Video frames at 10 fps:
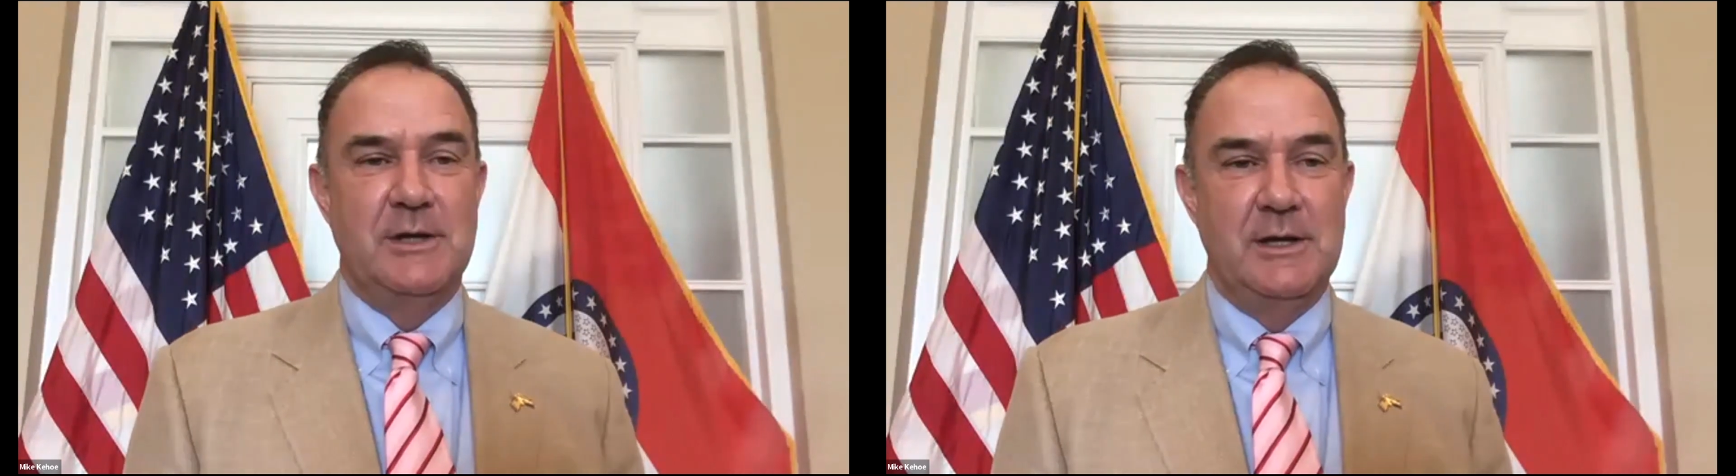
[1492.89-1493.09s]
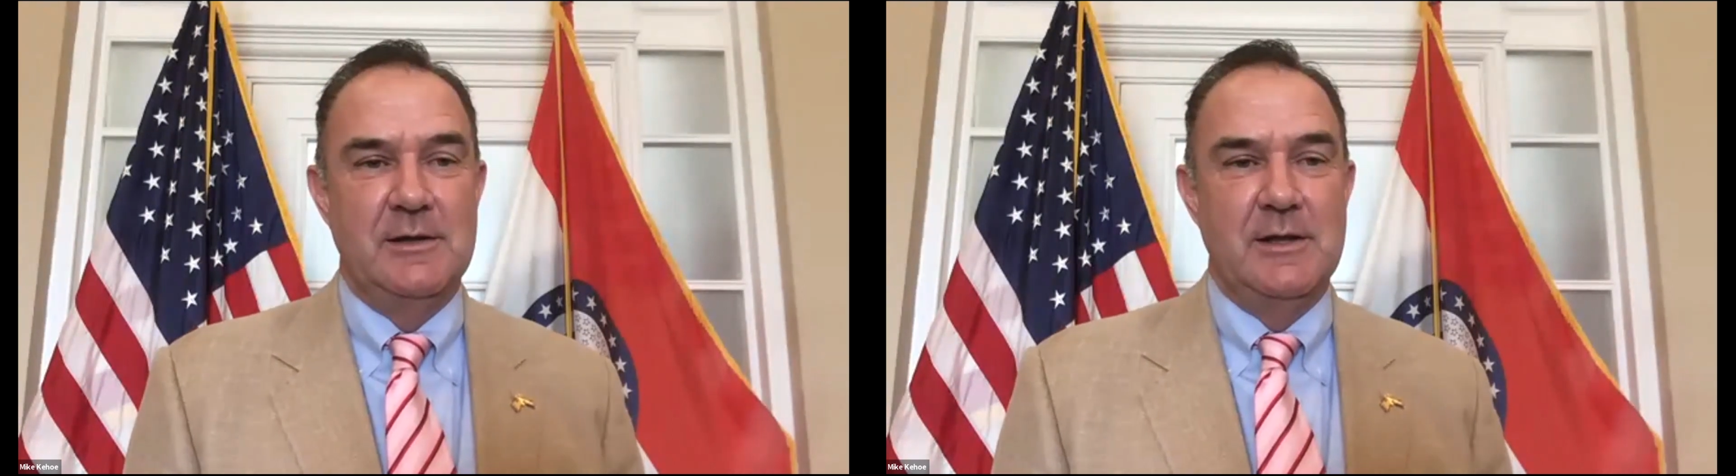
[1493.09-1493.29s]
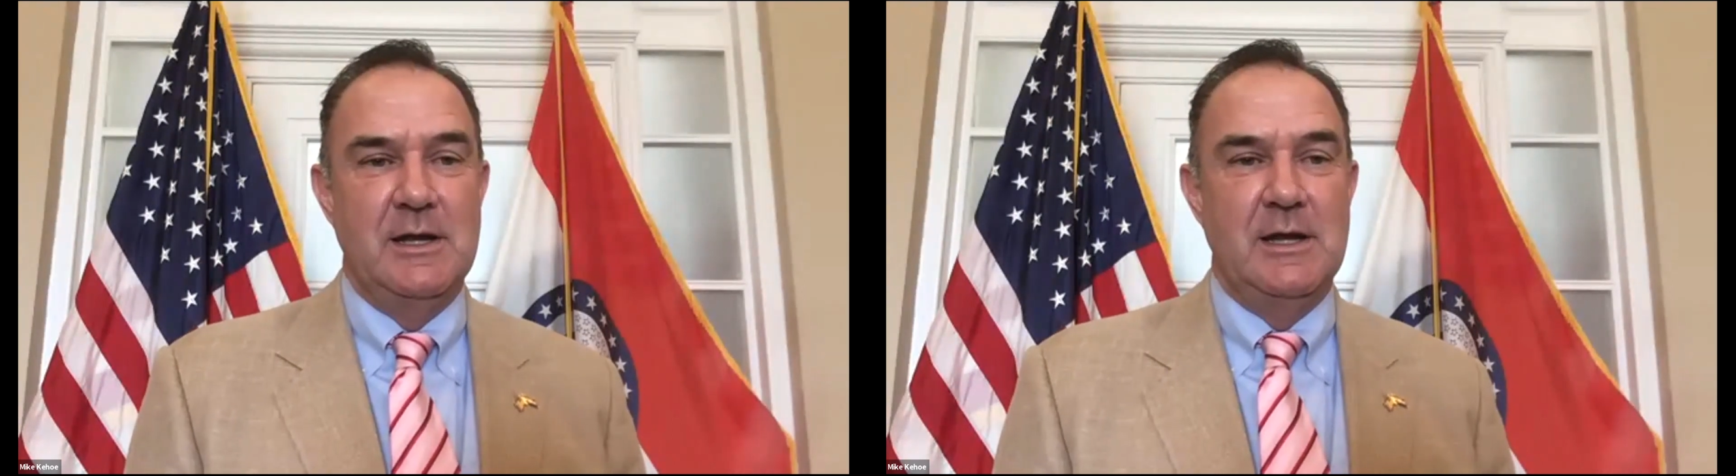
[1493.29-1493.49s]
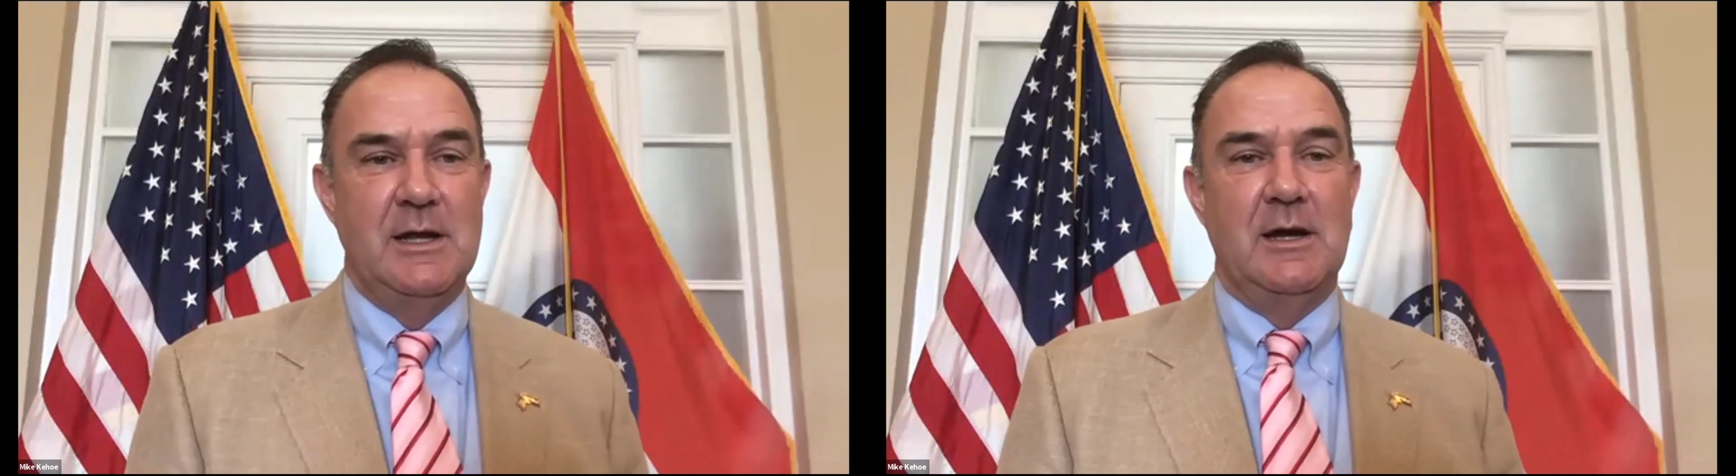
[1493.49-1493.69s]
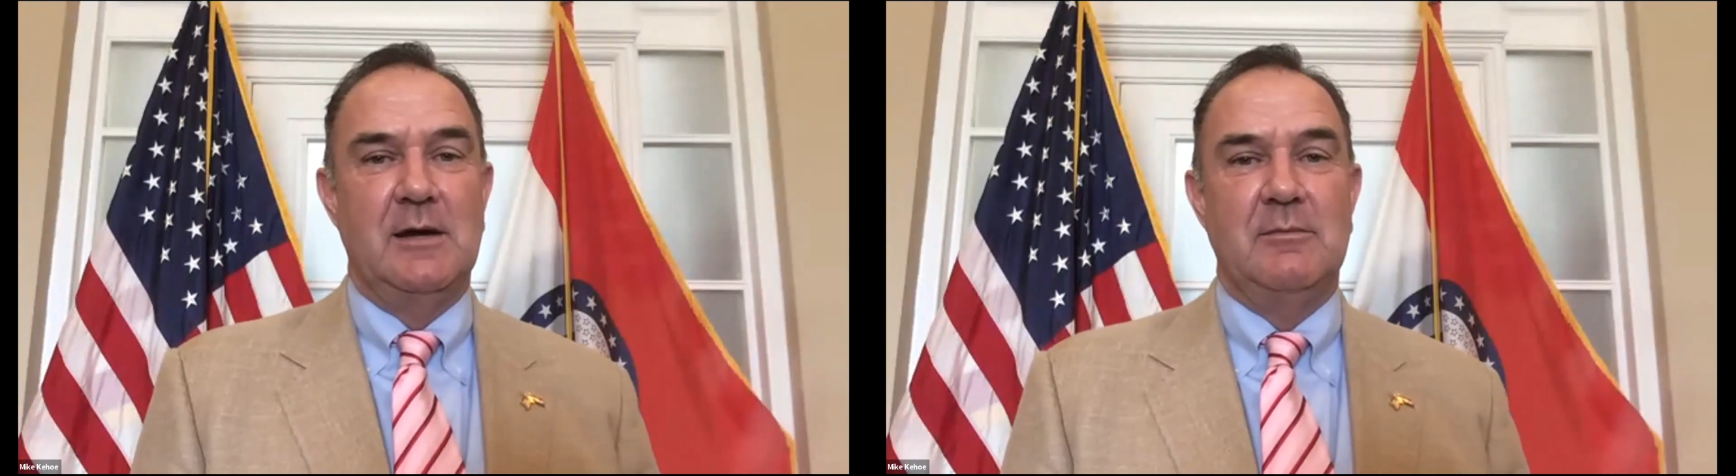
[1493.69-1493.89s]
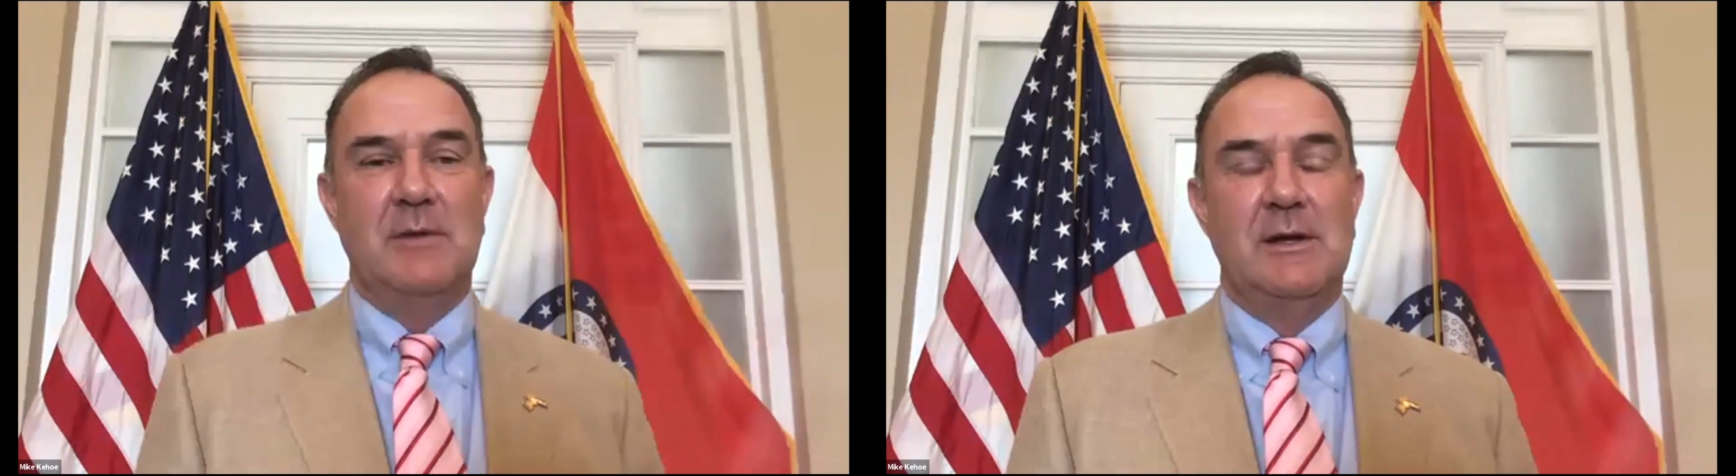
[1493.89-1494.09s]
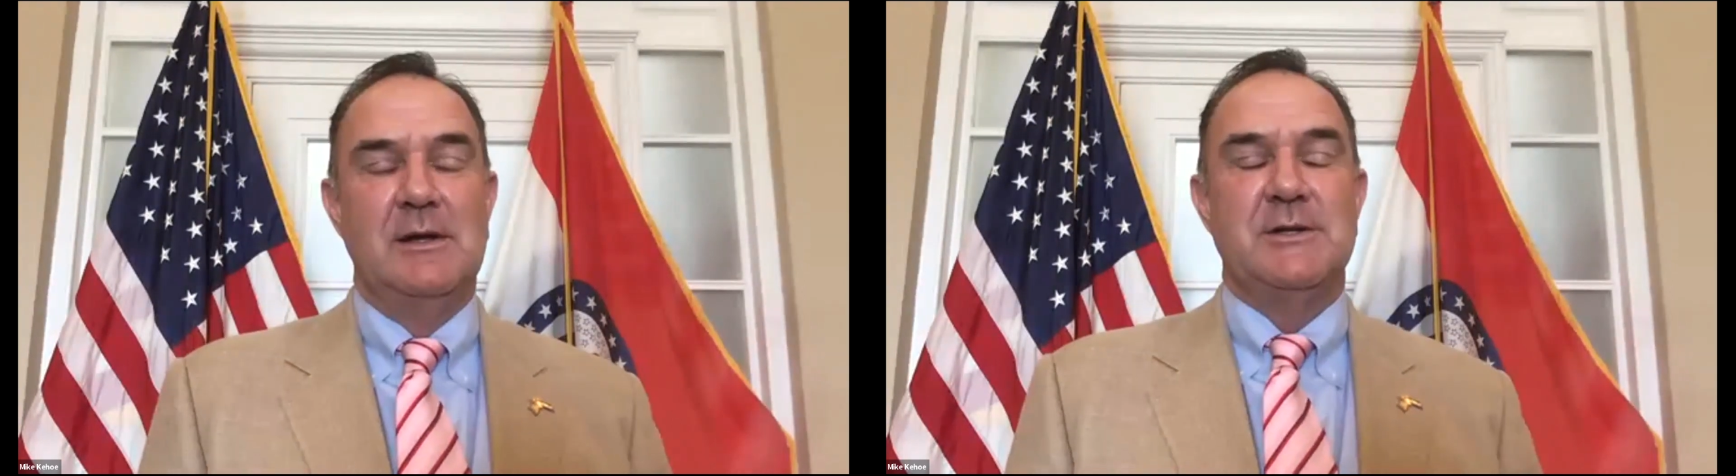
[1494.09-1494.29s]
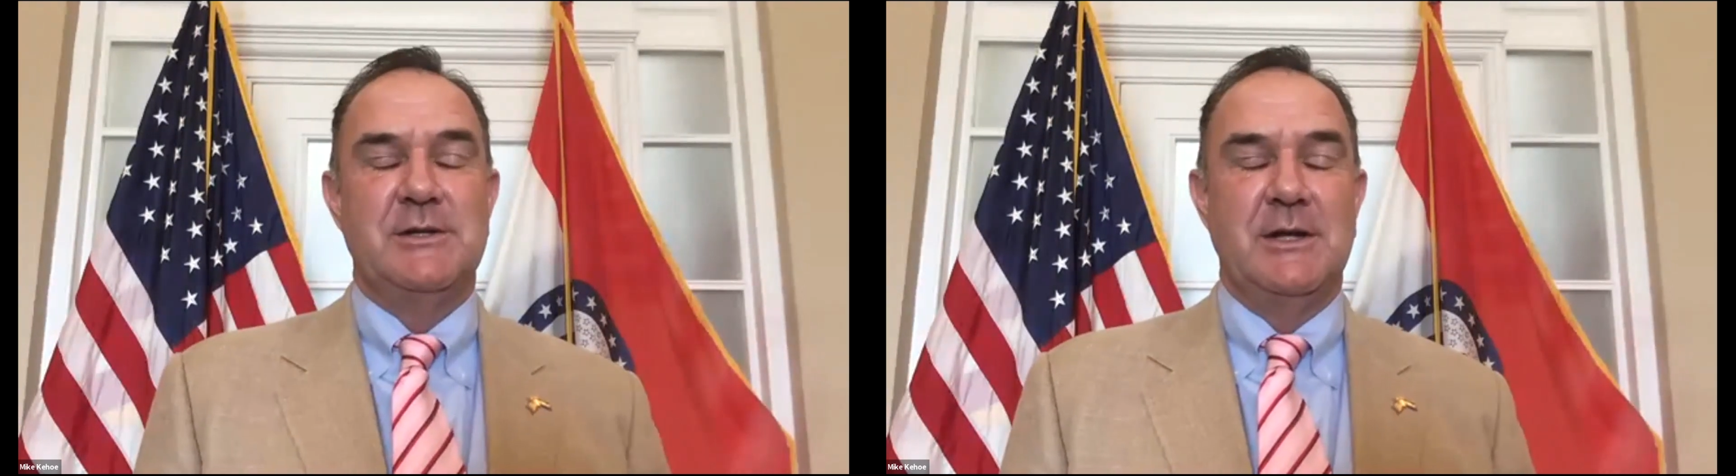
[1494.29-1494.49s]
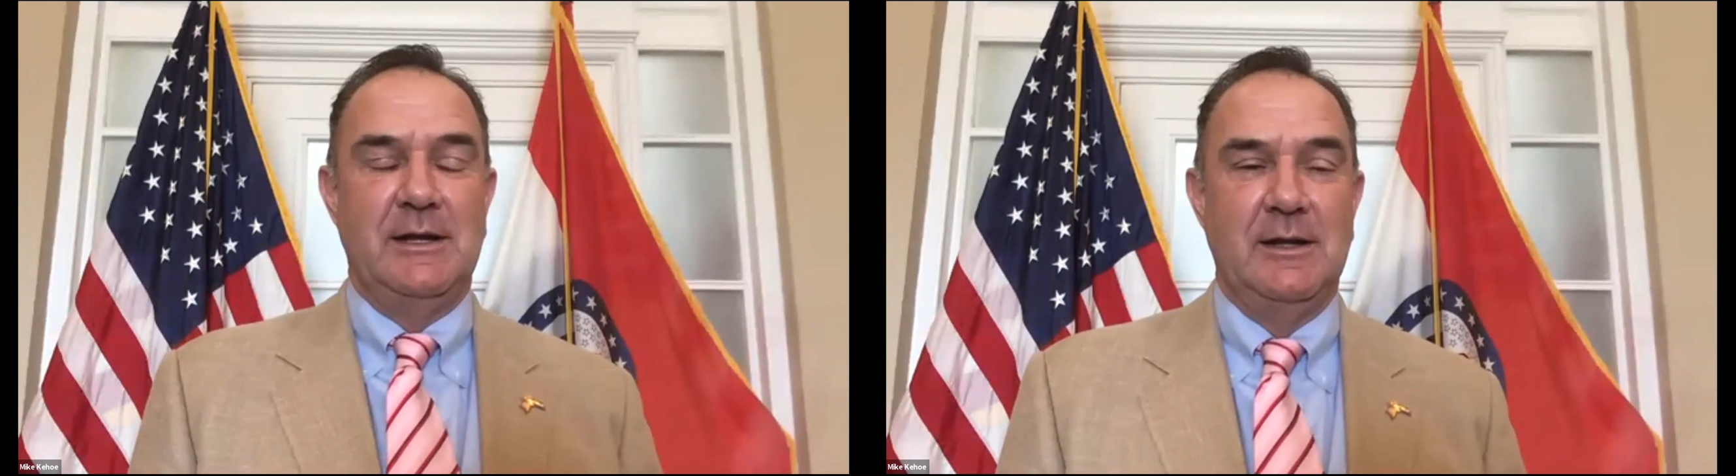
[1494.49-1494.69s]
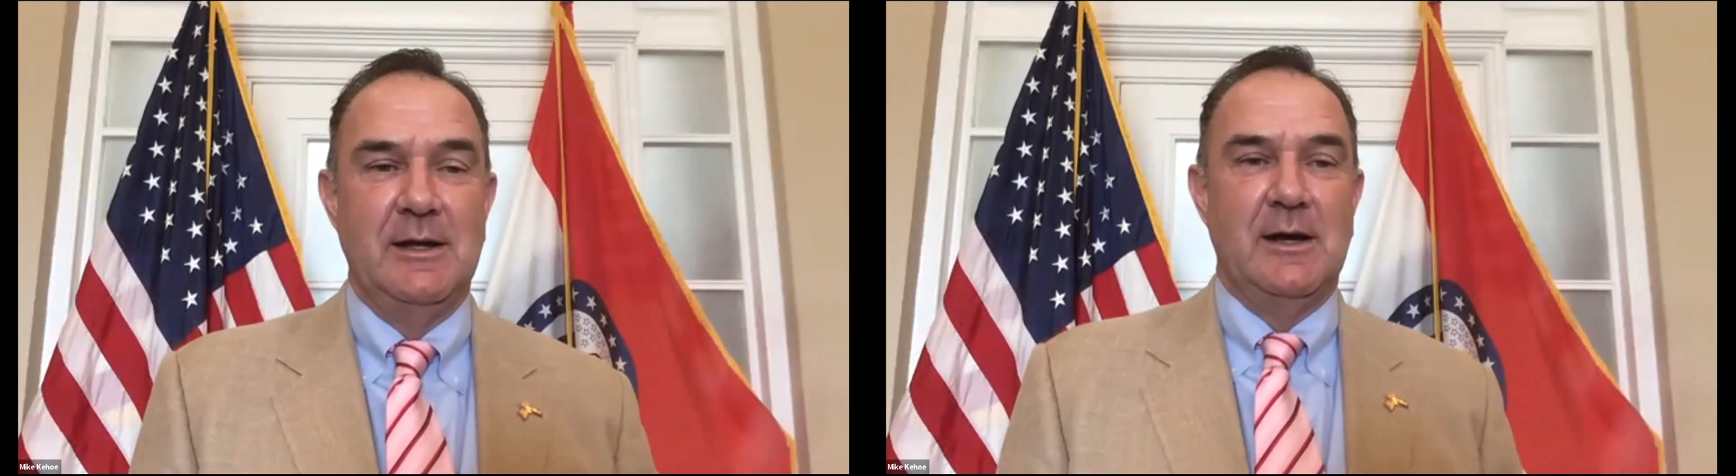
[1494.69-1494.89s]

in the city.